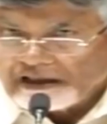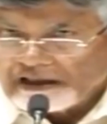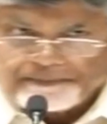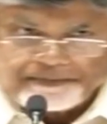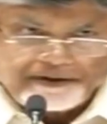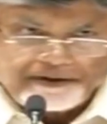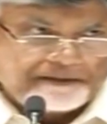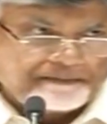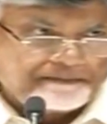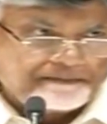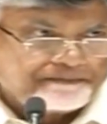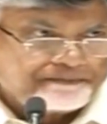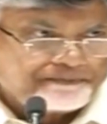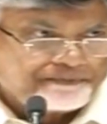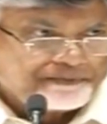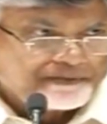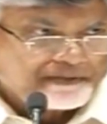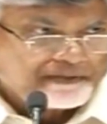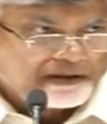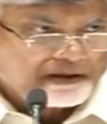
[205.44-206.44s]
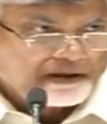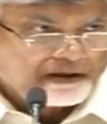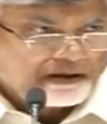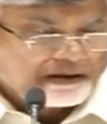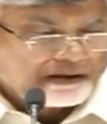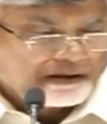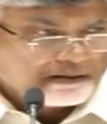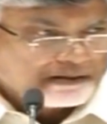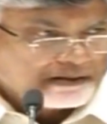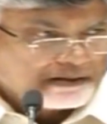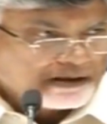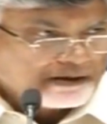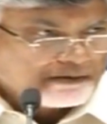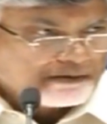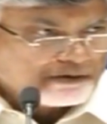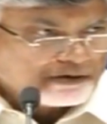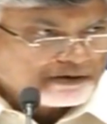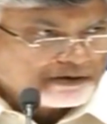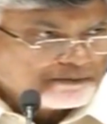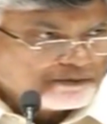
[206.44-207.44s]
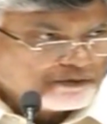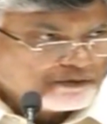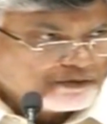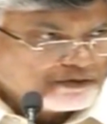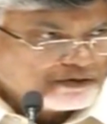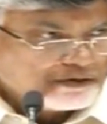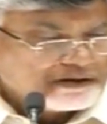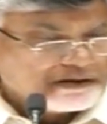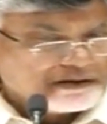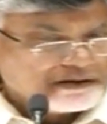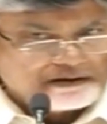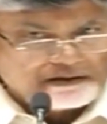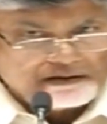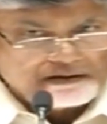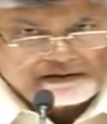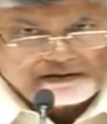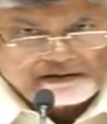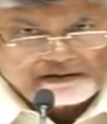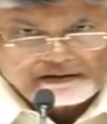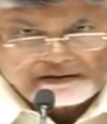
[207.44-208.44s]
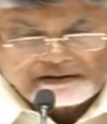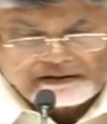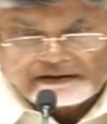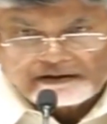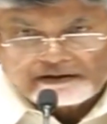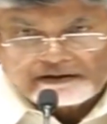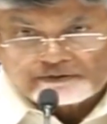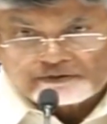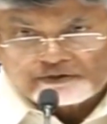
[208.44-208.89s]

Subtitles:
IP, they have removed nearly